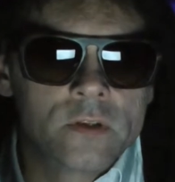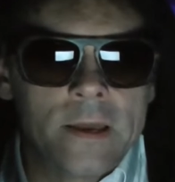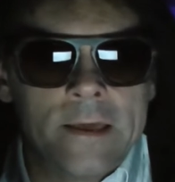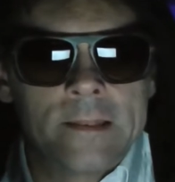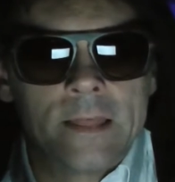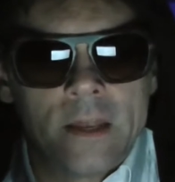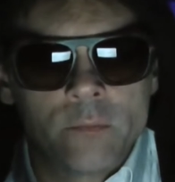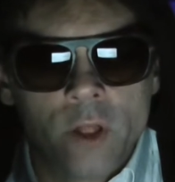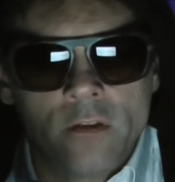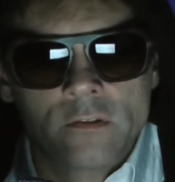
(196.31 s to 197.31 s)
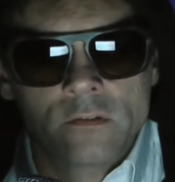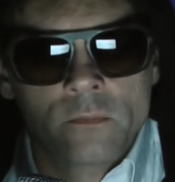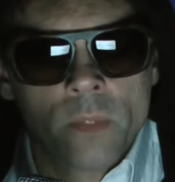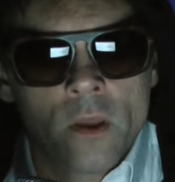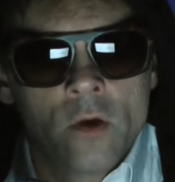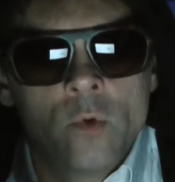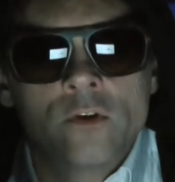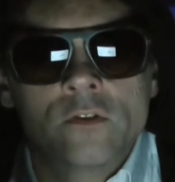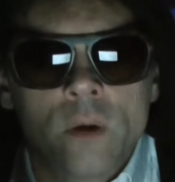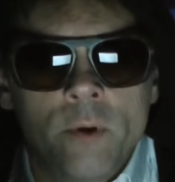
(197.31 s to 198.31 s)
and land plots,
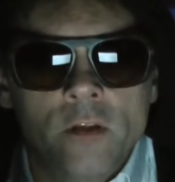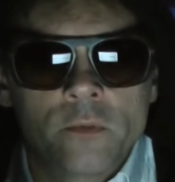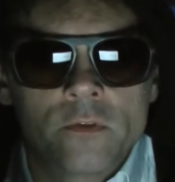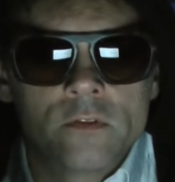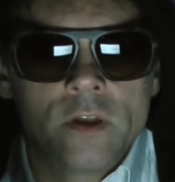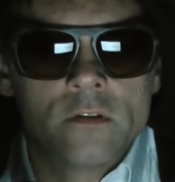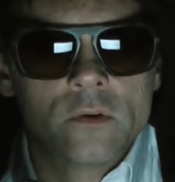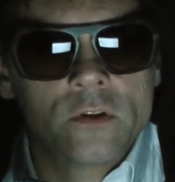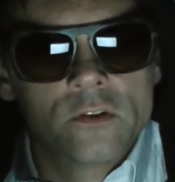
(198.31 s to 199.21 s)
which is not possible with the slightest token.